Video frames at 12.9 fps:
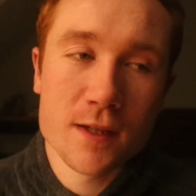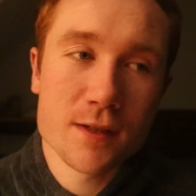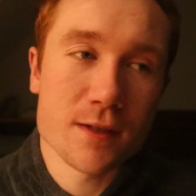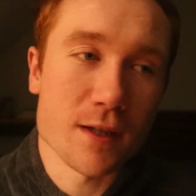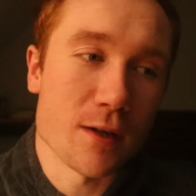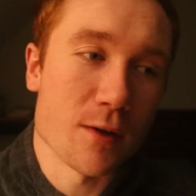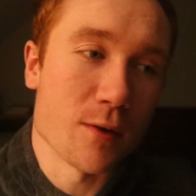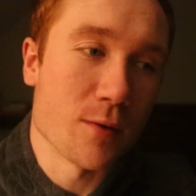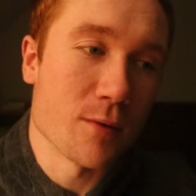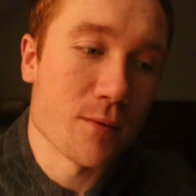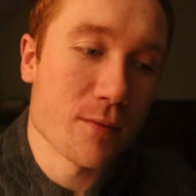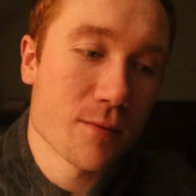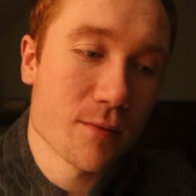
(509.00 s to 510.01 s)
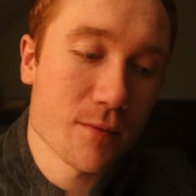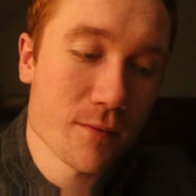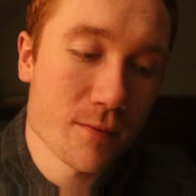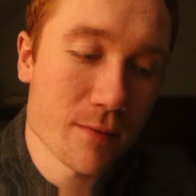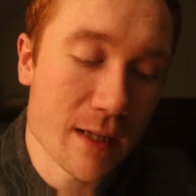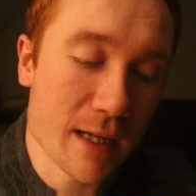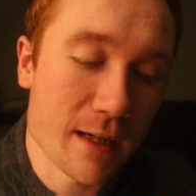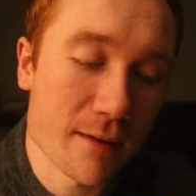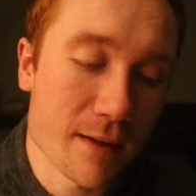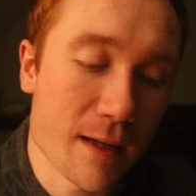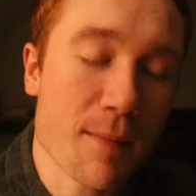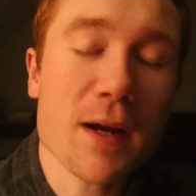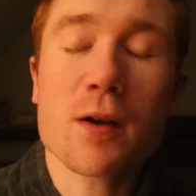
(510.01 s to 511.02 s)
So, yeah.
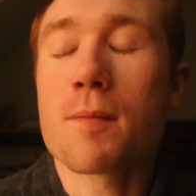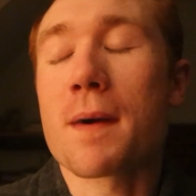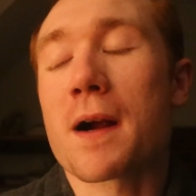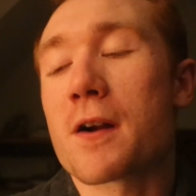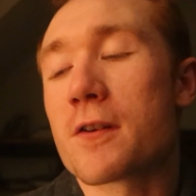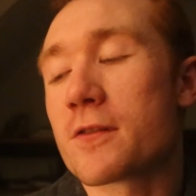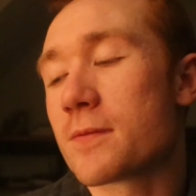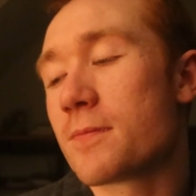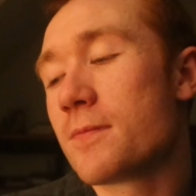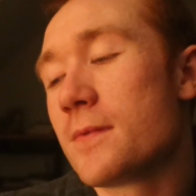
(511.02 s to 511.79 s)
And Michael Myers,